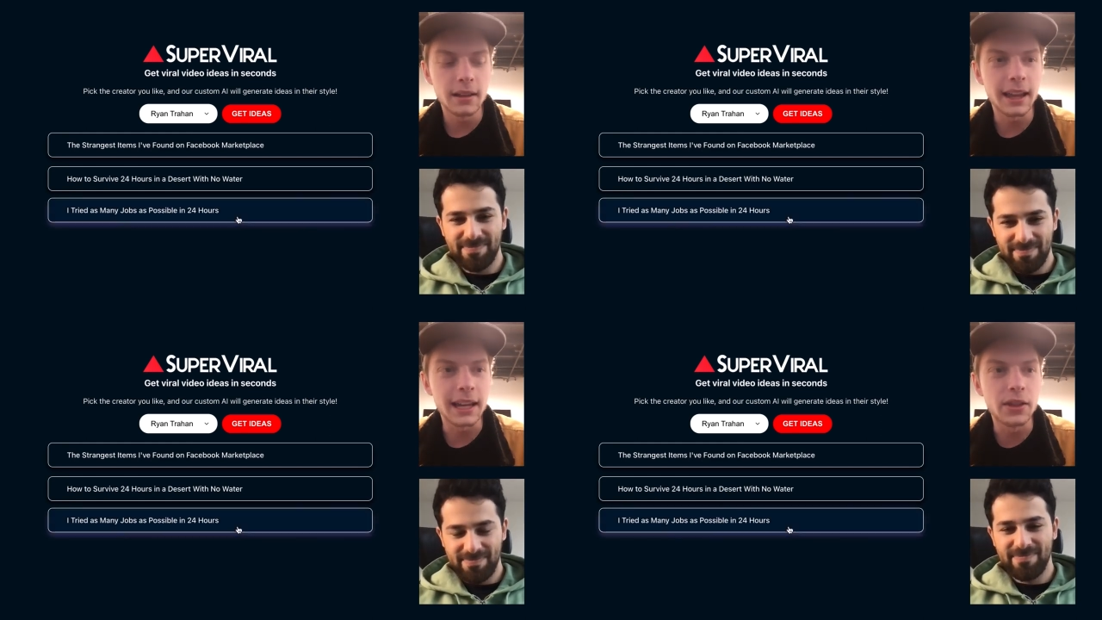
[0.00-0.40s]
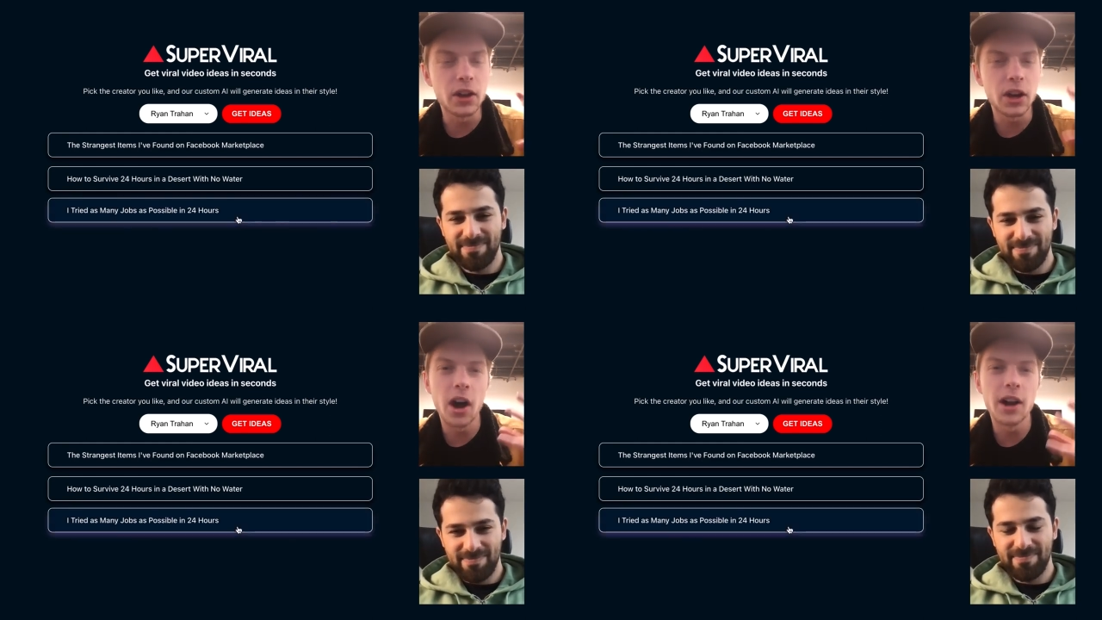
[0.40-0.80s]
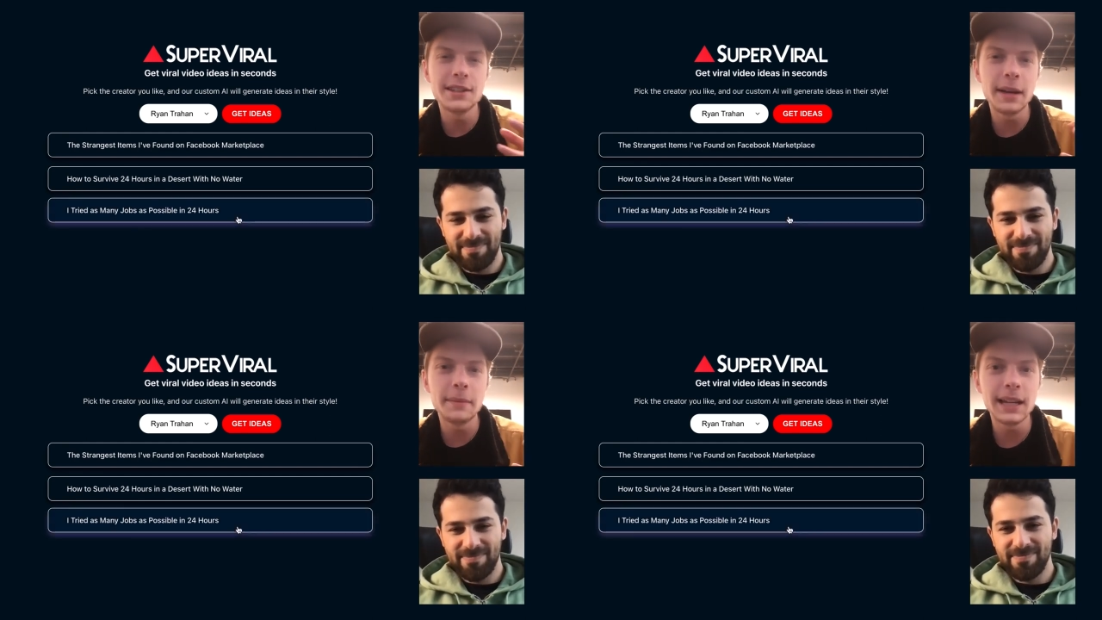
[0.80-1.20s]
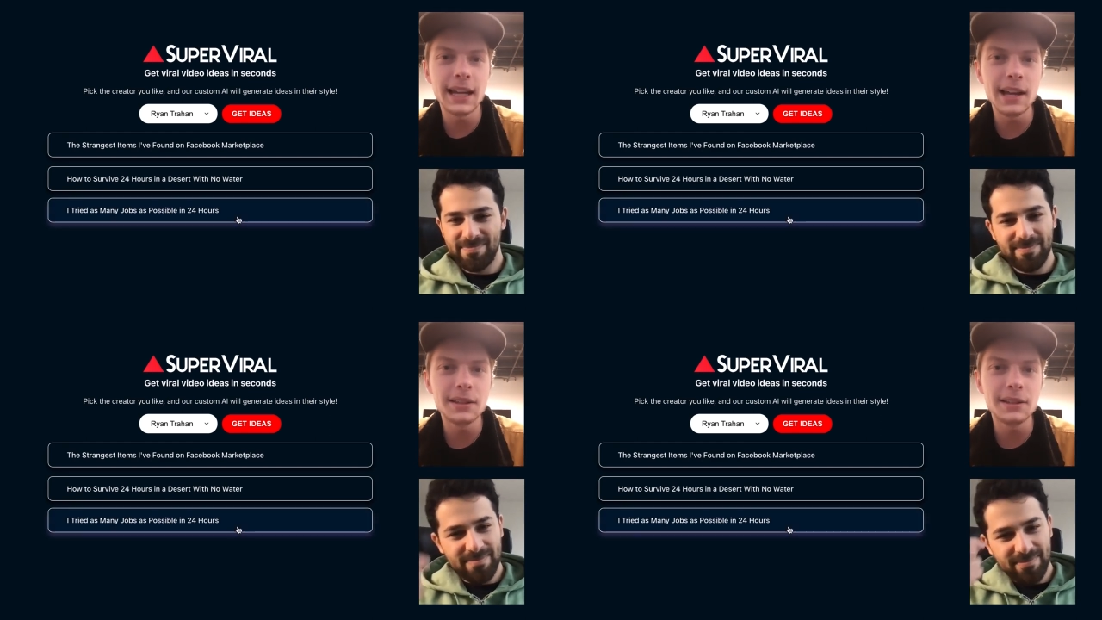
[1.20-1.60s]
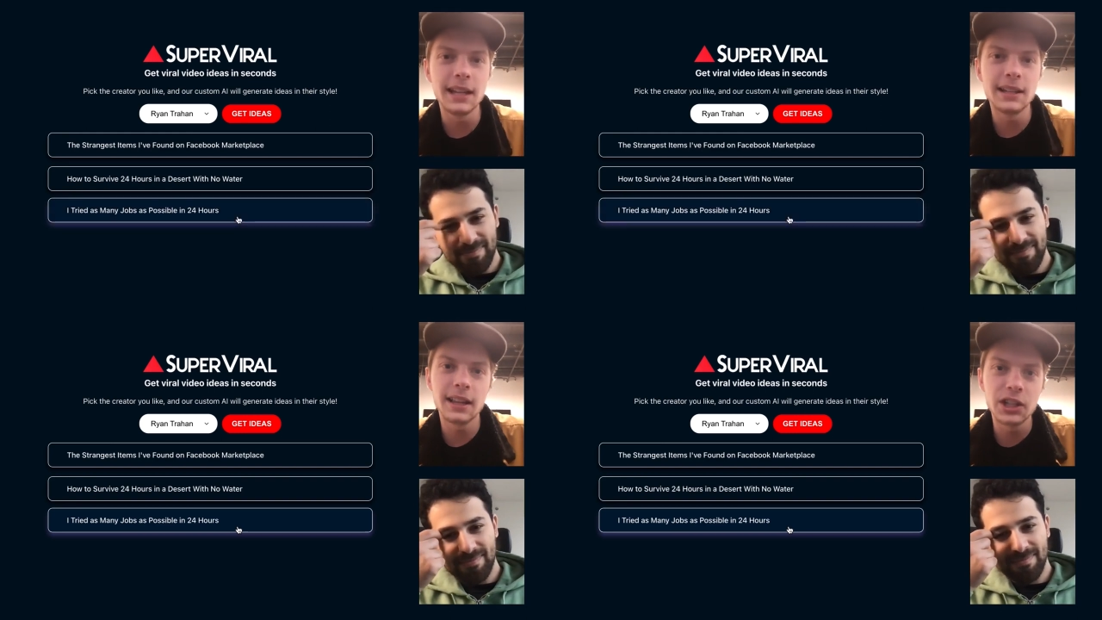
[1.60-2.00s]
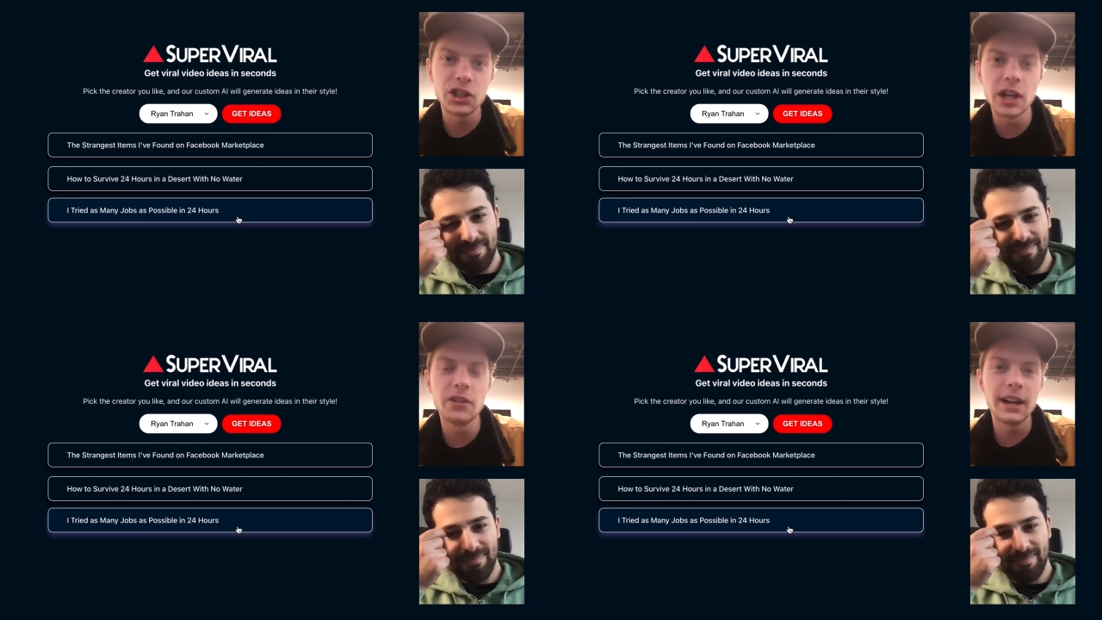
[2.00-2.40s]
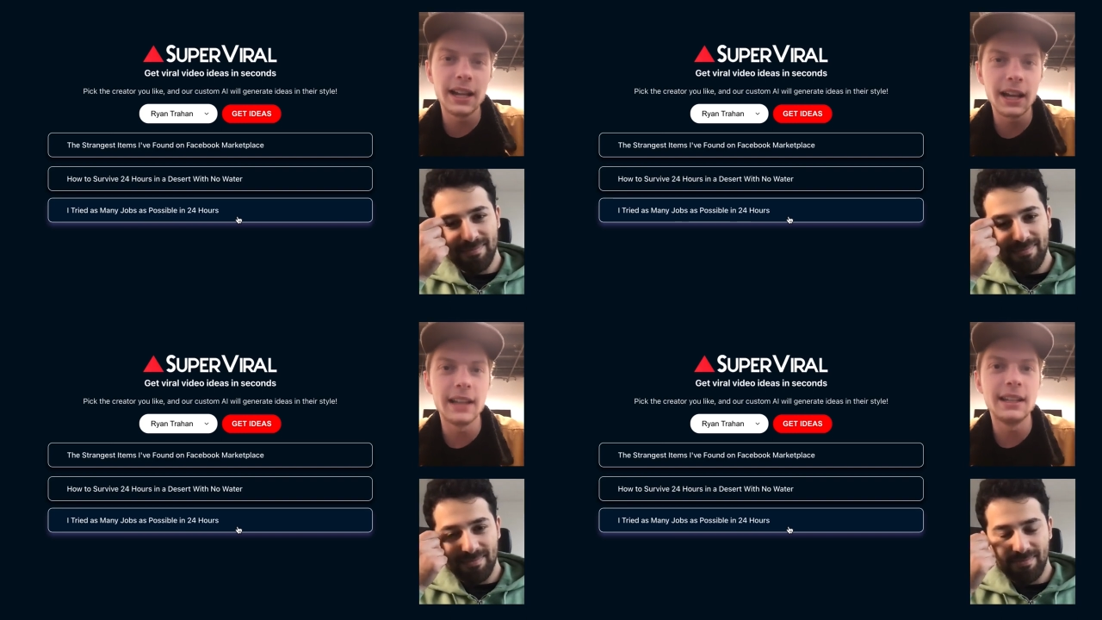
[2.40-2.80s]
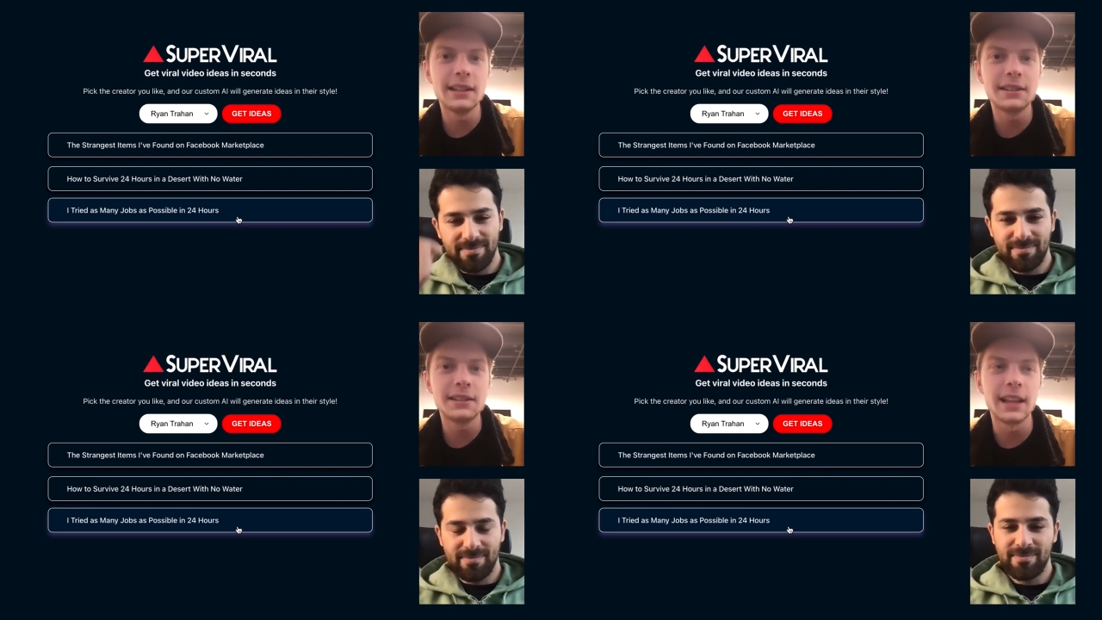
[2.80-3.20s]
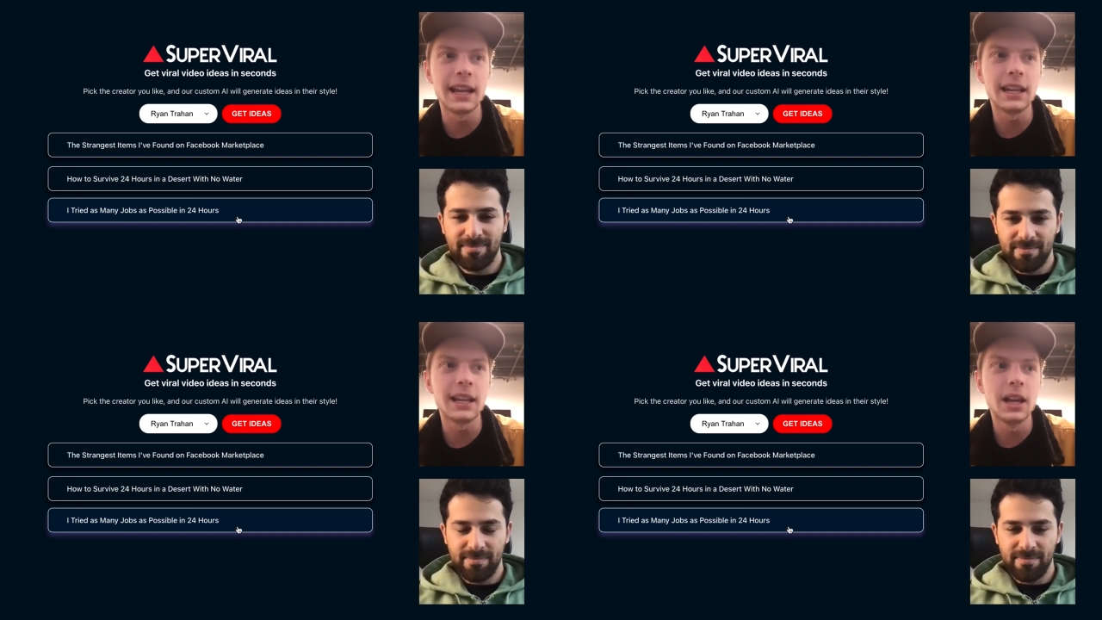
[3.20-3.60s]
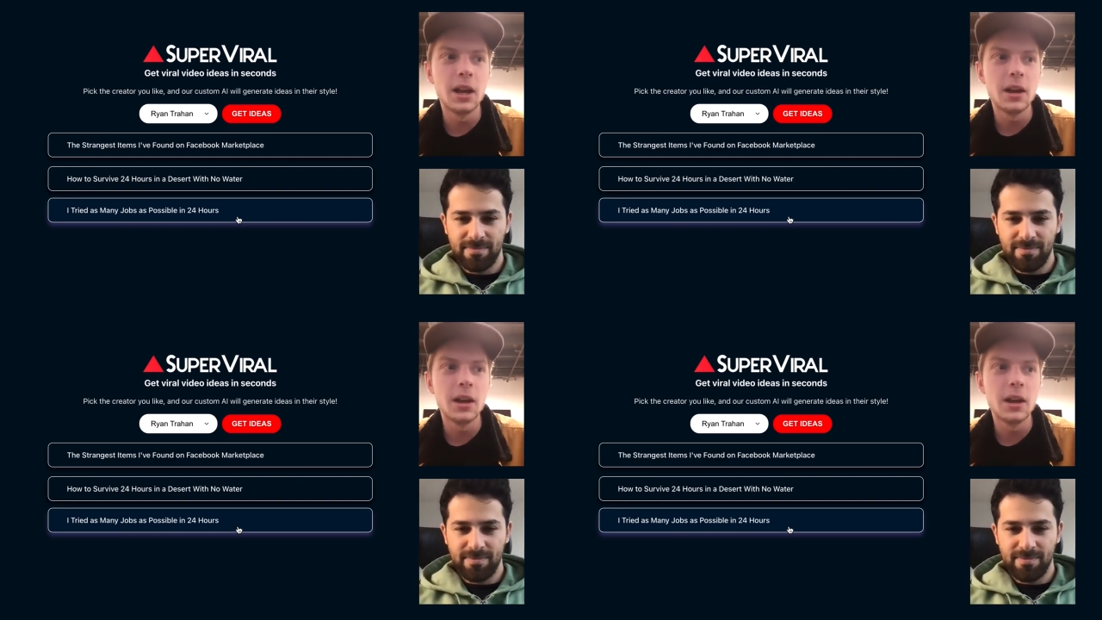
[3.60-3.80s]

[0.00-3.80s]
Speaker 1: Like the concept, I guess, into like generating ideas to like,